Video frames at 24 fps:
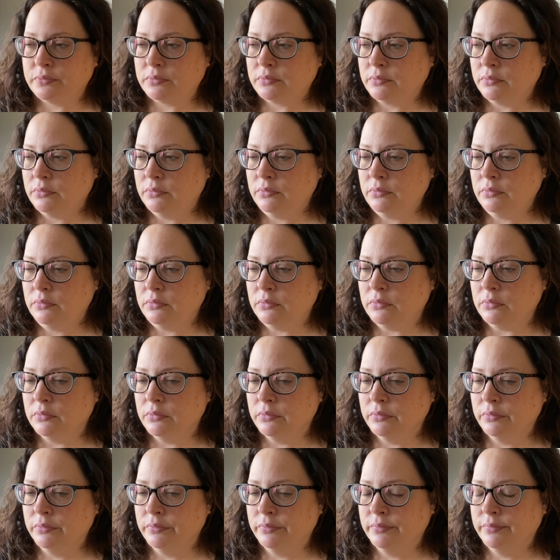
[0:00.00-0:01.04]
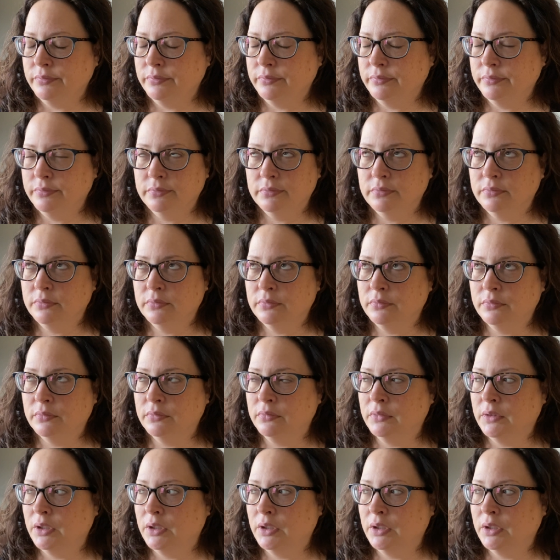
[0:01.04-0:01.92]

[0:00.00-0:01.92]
Nothing is said.